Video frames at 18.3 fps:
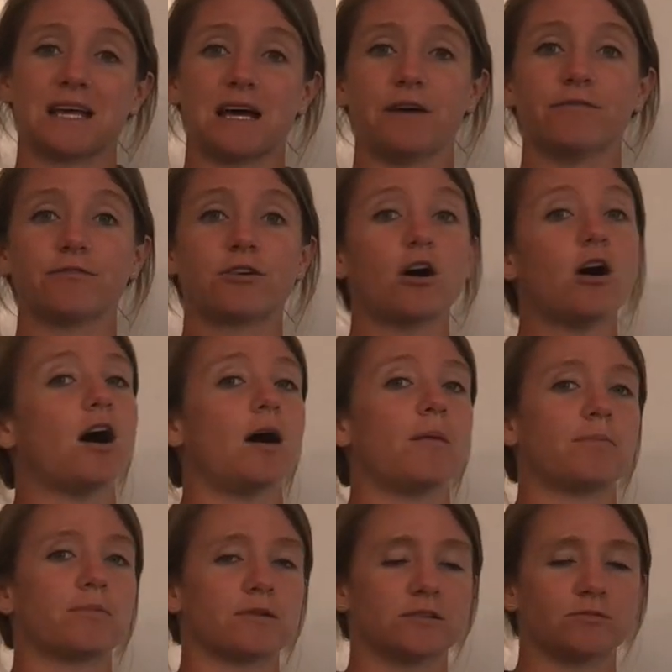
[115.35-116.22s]
of
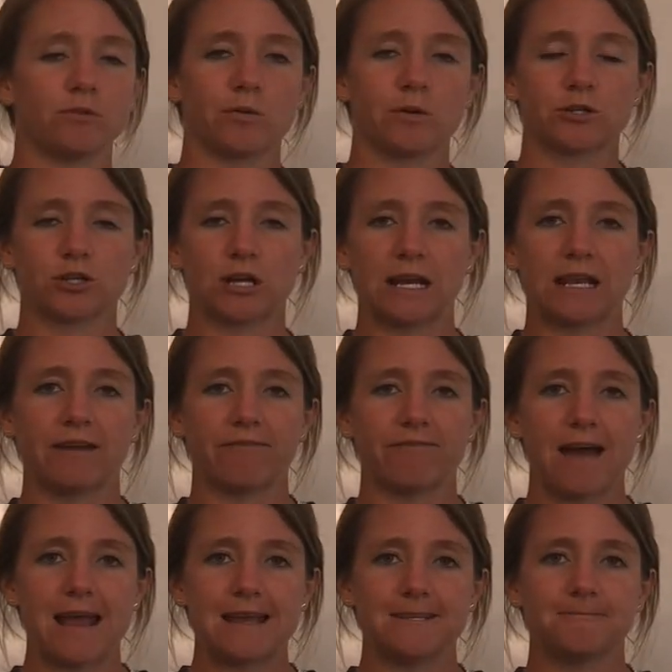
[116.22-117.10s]
copper is what we're trying to
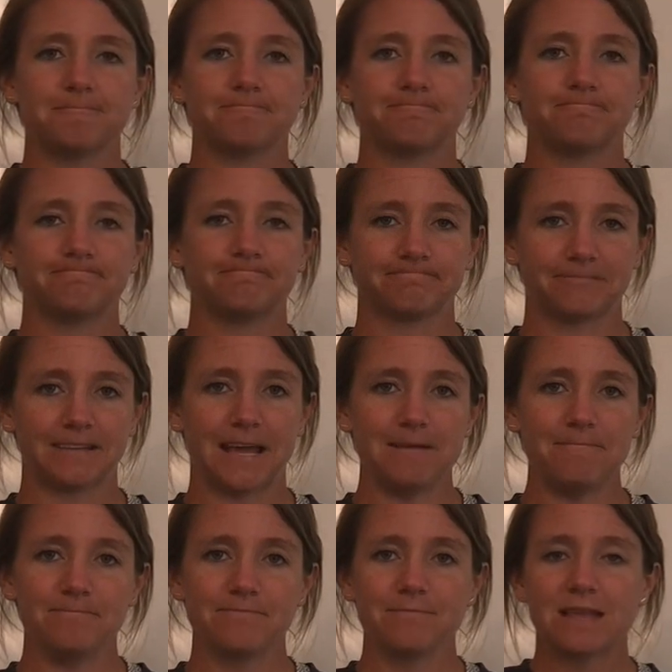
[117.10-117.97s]
find.
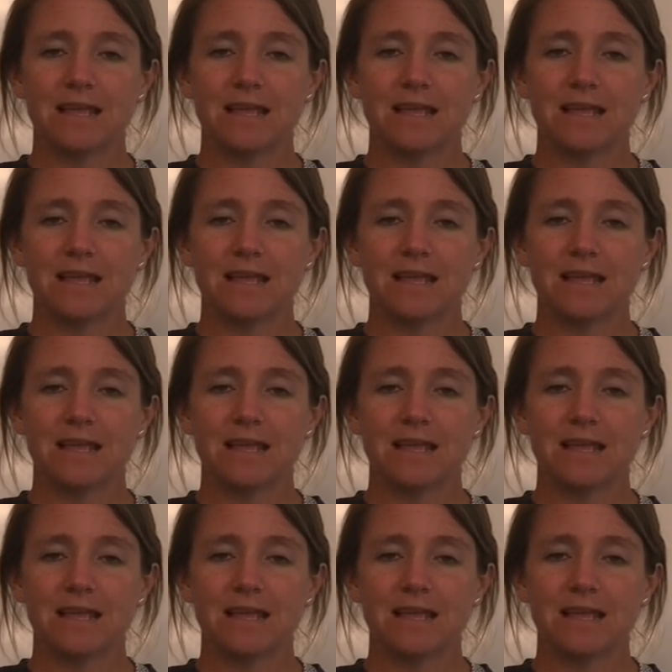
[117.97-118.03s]
Okay?